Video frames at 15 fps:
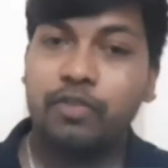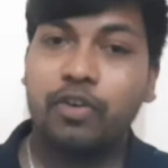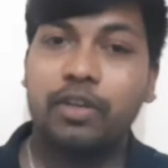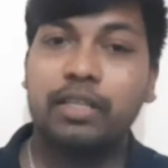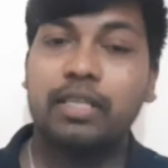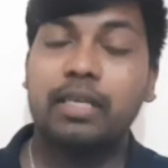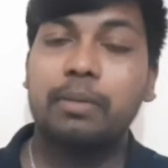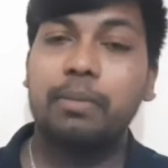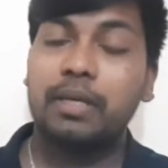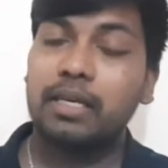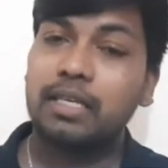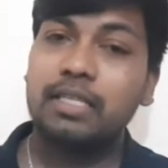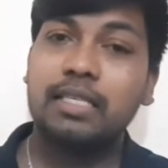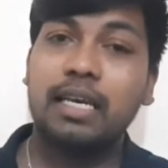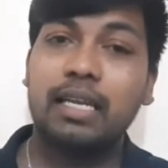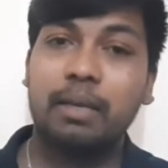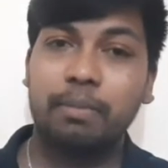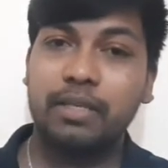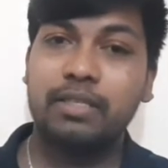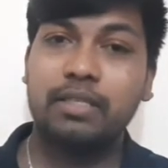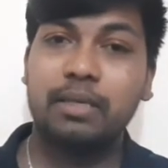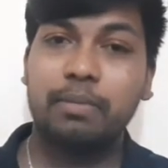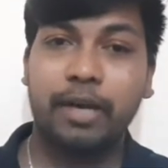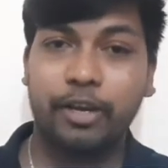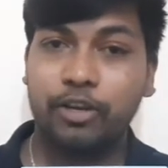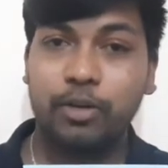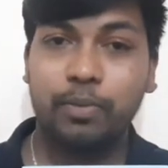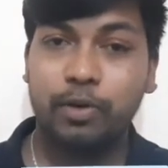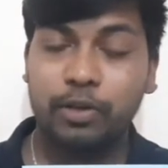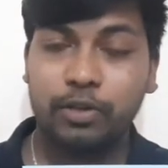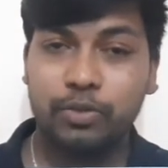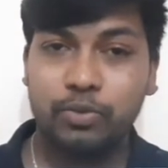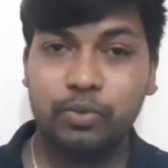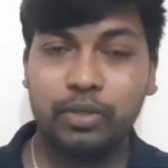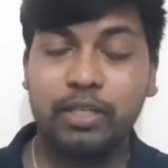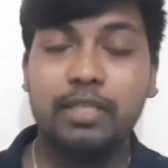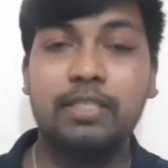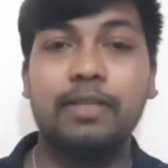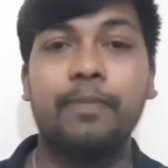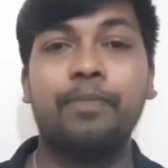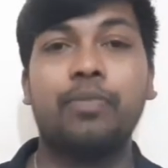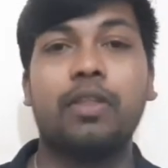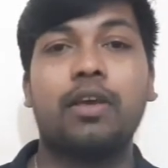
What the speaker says: for the BSc and MSc microbiology students.